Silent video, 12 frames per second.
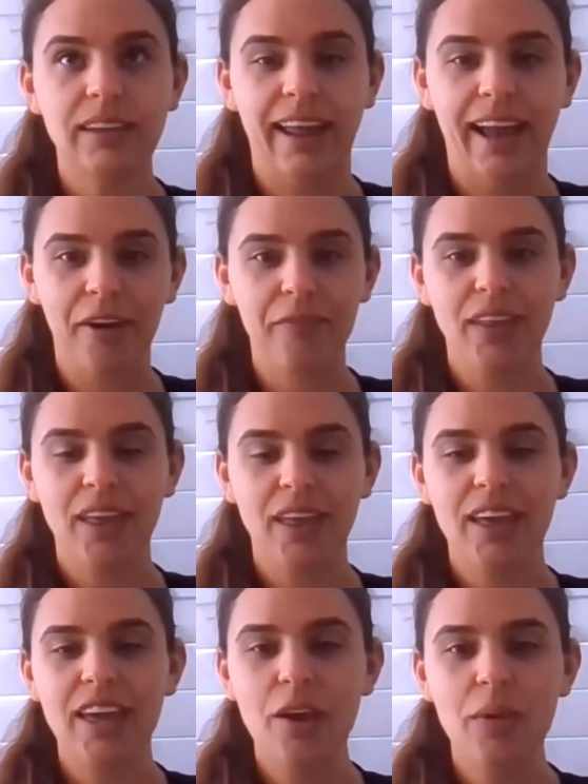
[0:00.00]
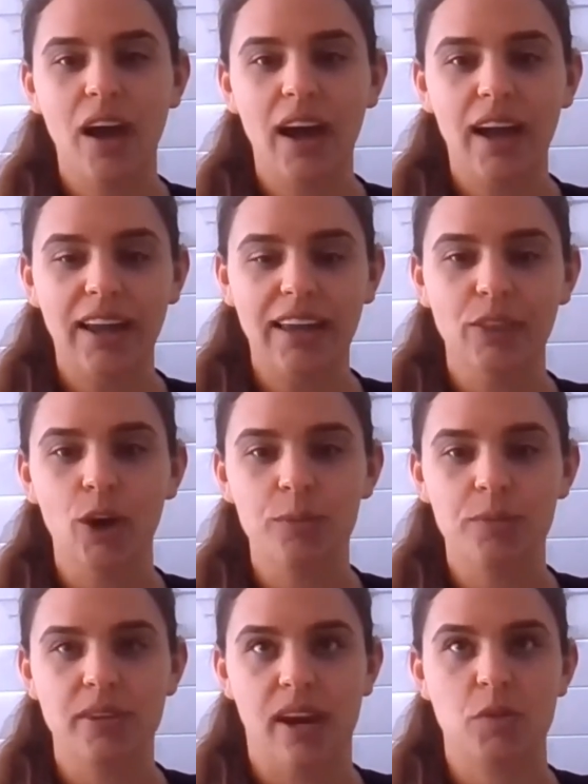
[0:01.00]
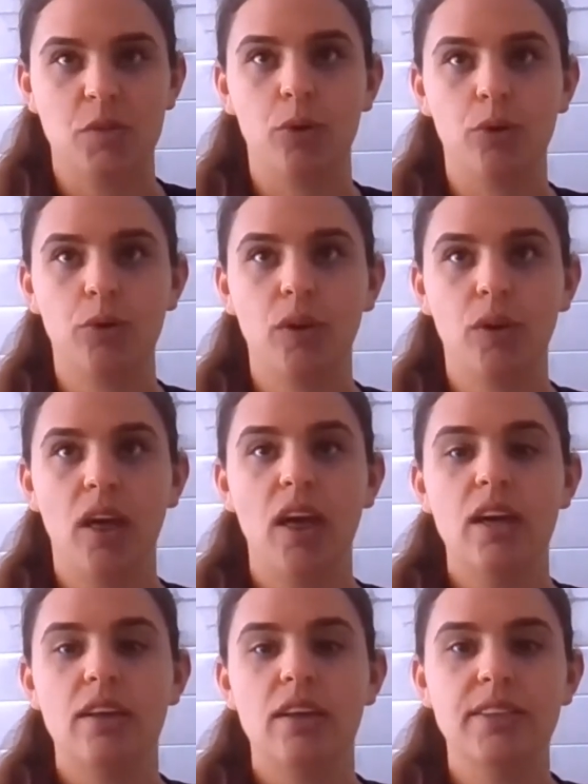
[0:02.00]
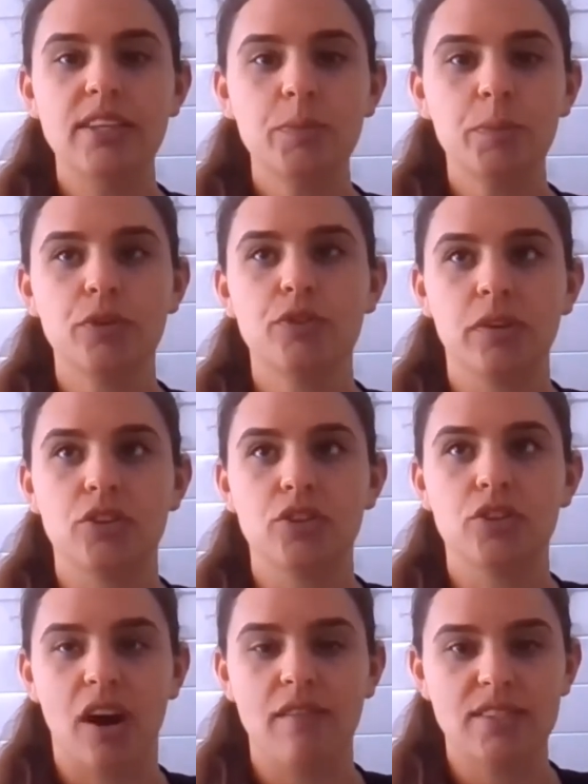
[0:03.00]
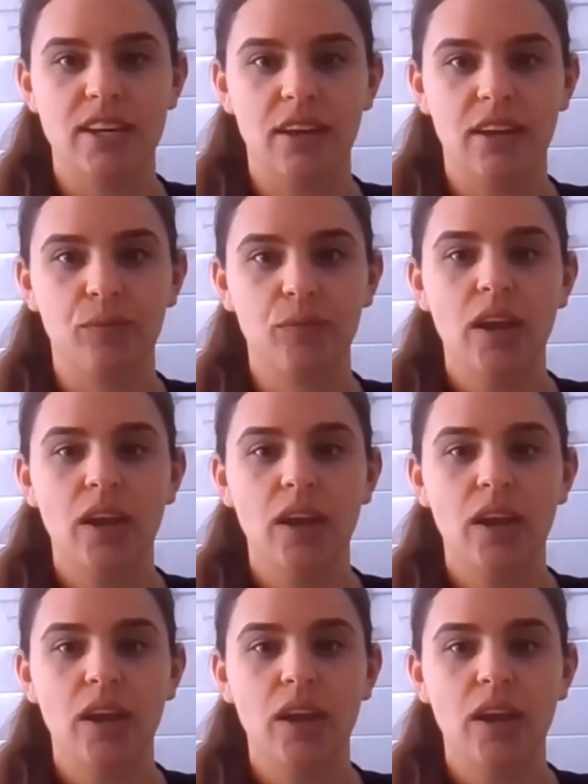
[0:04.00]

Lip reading: Now, here we are in the HOAP dashboard. This puts you in the driver's seat.